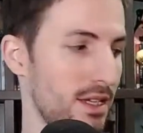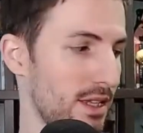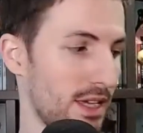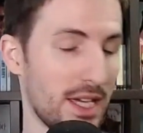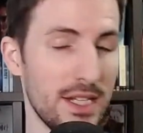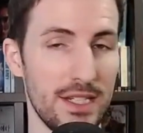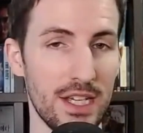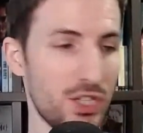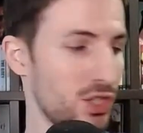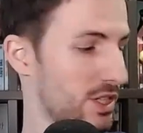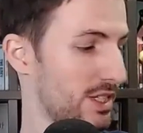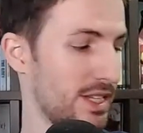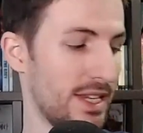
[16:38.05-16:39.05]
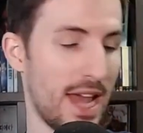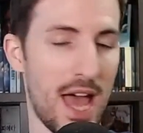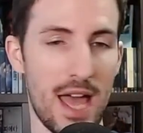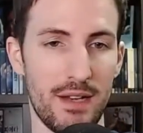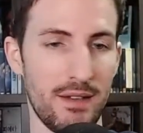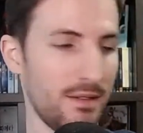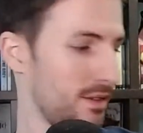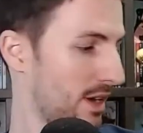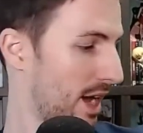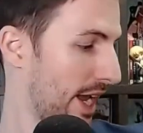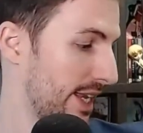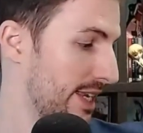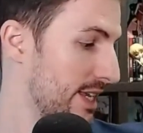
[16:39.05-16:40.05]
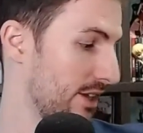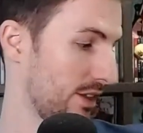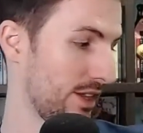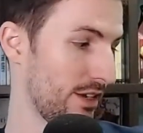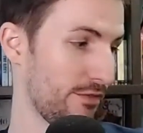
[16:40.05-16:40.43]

the condition is not ideal.